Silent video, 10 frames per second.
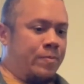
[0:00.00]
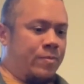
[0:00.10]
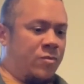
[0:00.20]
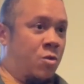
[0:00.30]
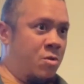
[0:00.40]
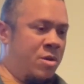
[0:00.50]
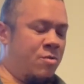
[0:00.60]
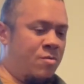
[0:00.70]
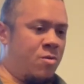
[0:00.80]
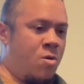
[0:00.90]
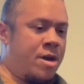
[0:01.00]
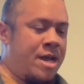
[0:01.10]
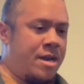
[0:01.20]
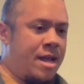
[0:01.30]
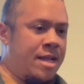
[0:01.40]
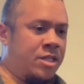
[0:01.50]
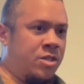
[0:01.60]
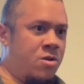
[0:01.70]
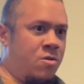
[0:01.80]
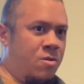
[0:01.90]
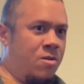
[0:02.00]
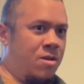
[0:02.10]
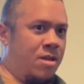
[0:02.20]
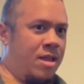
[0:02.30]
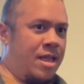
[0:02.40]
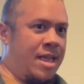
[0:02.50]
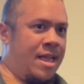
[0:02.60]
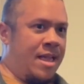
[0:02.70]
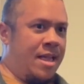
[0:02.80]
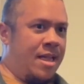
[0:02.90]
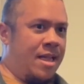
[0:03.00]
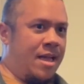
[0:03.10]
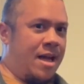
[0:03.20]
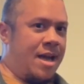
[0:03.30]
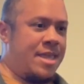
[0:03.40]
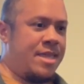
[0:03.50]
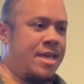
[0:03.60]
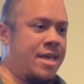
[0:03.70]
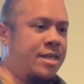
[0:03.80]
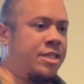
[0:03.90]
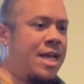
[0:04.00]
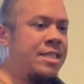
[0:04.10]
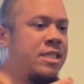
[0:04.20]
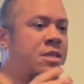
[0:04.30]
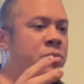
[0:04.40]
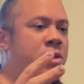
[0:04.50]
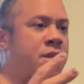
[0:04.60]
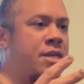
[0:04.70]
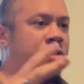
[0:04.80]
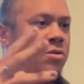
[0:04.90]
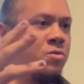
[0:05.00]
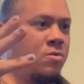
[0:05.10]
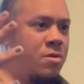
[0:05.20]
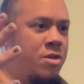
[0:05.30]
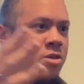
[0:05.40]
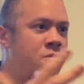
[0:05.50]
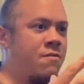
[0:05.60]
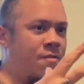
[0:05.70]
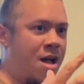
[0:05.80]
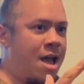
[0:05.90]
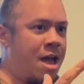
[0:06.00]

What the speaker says: so that we could record it. And so I think it just has this ability to unify.